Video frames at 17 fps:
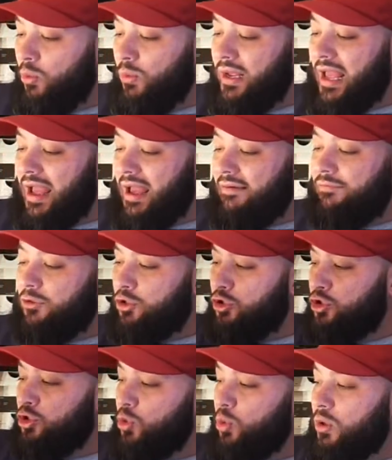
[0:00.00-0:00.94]
we have the
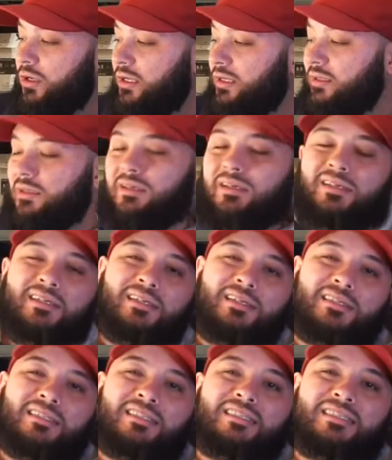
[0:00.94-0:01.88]

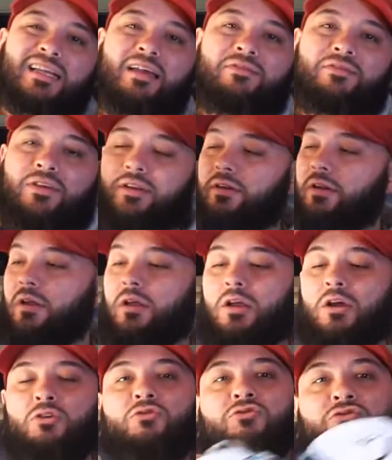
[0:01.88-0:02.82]
Jordan 7
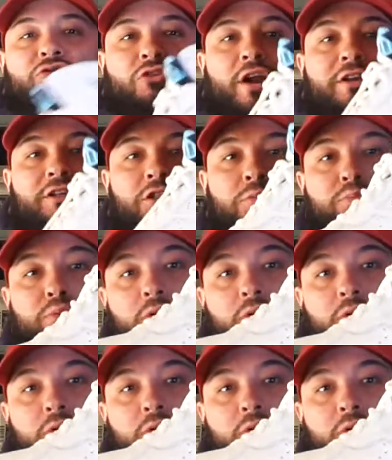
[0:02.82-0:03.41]
French